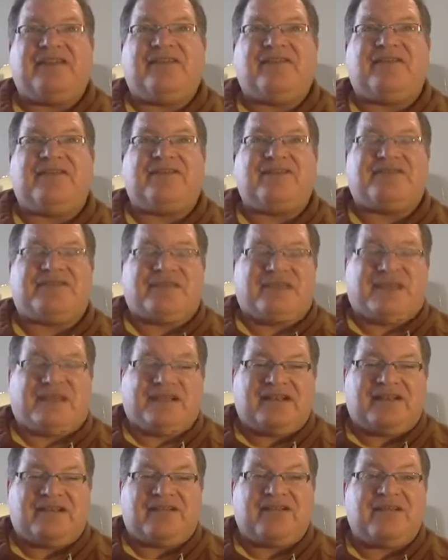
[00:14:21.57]
there's
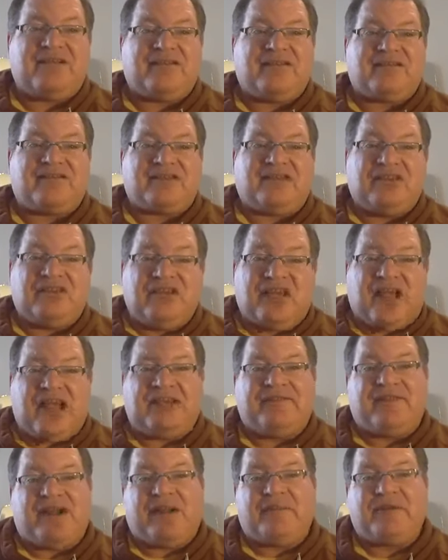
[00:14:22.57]
a
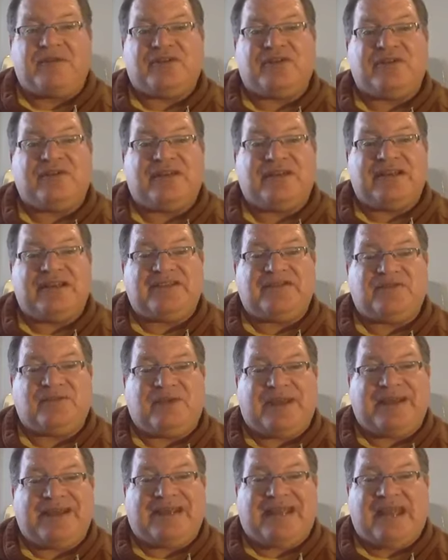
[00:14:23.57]
lot of opportunities
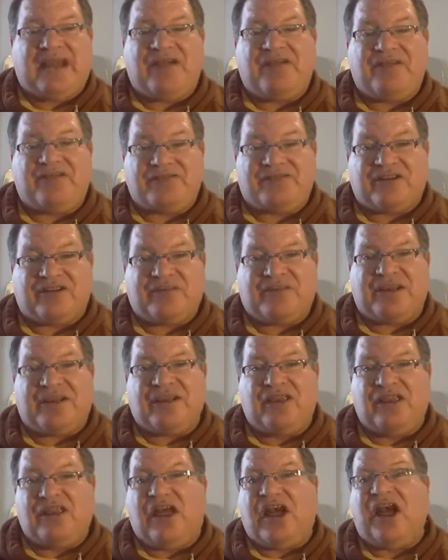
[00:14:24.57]
right now, and there's going to be a
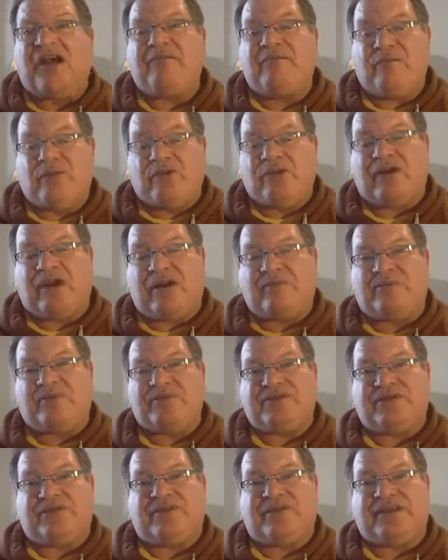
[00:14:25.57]
lot more
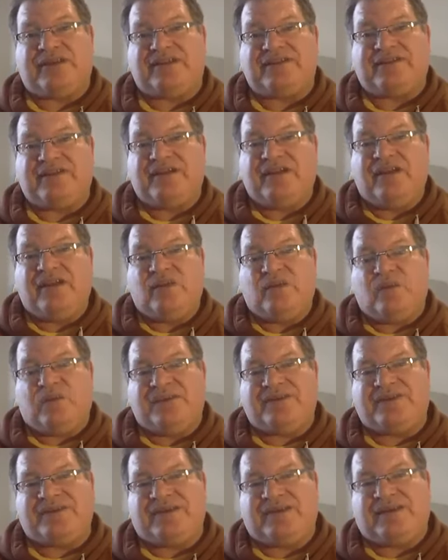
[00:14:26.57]
opportunities
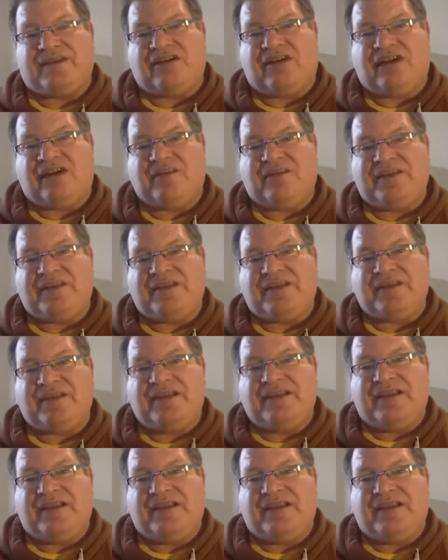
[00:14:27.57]
once the economy